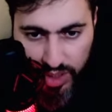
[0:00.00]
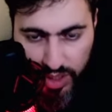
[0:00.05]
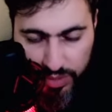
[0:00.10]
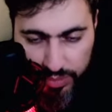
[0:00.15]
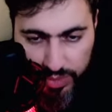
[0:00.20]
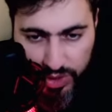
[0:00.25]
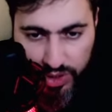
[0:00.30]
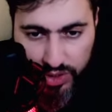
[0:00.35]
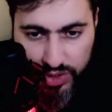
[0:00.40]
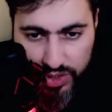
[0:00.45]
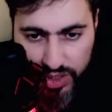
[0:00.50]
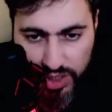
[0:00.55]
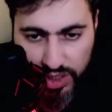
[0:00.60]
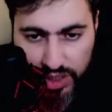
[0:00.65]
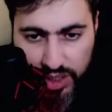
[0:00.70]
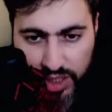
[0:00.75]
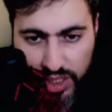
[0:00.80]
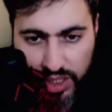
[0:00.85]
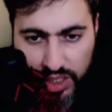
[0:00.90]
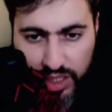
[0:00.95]
because
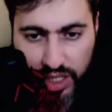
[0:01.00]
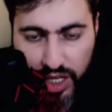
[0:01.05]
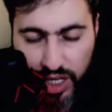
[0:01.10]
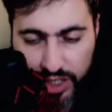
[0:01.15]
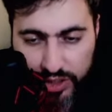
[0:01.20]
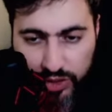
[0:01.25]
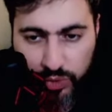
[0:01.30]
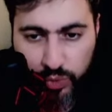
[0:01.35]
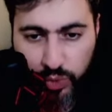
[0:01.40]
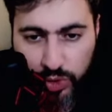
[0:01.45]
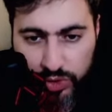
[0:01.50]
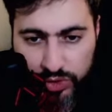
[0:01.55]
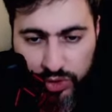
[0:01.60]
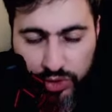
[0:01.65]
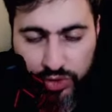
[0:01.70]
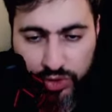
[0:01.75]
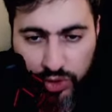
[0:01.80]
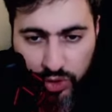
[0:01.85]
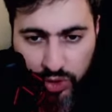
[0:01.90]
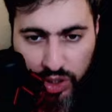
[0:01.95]
I don't want to
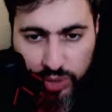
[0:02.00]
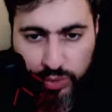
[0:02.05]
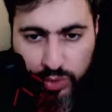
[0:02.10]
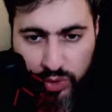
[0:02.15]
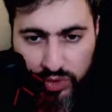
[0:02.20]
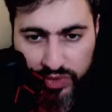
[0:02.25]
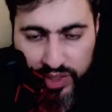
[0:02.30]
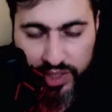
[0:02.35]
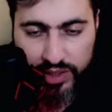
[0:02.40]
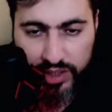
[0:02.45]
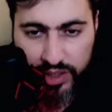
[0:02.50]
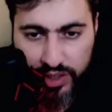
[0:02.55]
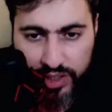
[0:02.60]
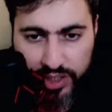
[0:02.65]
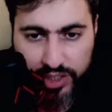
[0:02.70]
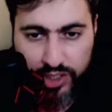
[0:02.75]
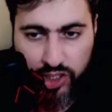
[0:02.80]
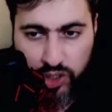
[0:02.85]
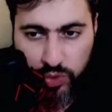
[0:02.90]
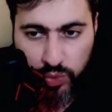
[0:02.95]
throw a move and then
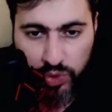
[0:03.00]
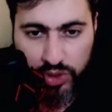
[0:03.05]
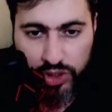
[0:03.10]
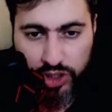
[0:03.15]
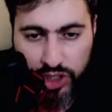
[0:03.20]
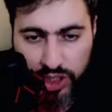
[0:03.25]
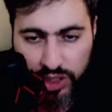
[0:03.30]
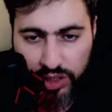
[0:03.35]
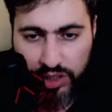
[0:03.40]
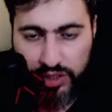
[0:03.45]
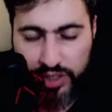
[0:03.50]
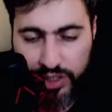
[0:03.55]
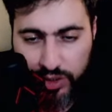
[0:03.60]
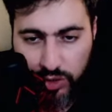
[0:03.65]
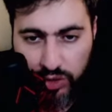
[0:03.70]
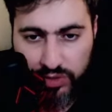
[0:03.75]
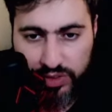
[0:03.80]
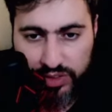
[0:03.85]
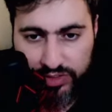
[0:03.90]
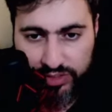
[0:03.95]
they will shield and
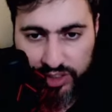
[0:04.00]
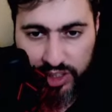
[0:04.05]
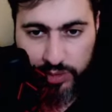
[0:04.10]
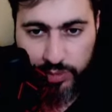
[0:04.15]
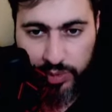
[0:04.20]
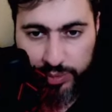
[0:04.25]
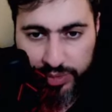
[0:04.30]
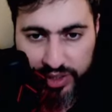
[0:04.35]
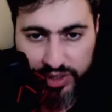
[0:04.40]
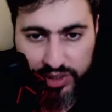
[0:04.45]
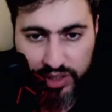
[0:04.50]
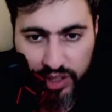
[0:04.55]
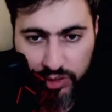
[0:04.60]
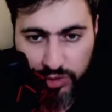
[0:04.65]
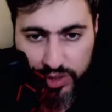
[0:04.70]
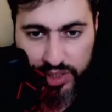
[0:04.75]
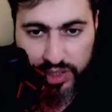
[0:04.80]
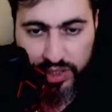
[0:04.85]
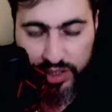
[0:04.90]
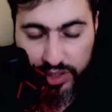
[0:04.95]
overfarm a bit. I
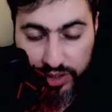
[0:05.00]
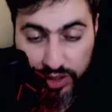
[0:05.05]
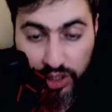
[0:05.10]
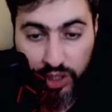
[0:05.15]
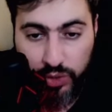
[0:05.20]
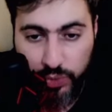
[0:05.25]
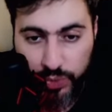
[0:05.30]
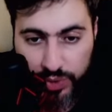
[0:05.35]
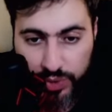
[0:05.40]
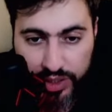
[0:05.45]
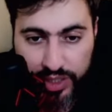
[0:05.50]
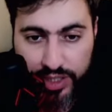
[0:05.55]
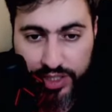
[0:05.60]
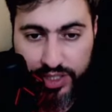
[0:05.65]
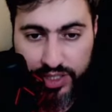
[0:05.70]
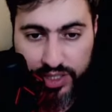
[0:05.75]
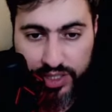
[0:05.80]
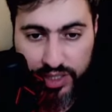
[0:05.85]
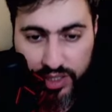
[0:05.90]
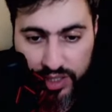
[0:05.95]
was like, no,
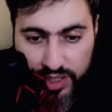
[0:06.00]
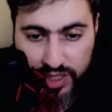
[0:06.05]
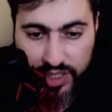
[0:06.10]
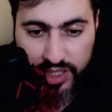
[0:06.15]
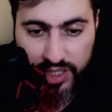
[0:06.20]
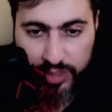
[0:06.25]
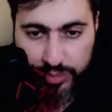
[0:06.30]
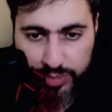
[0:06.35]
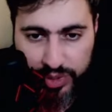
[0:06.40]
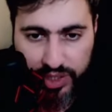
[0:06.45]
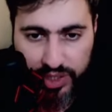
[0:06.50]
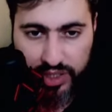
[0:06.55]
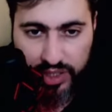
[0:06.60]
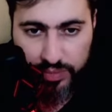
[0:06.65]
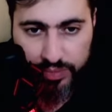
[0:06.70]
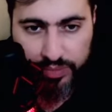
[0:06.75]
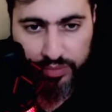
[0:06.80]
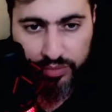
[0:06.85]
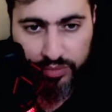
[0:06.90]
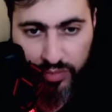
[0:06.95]
let's CMP
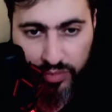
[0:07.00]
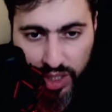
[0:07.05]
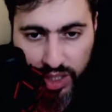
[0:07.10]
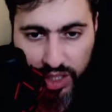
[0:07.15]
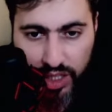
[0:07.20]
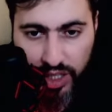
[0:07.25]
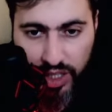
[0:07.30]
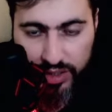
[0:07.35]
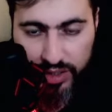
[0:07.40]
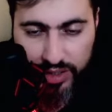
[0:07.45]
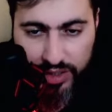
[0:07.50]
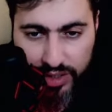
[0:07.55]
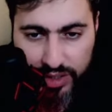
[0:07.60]
them. I think they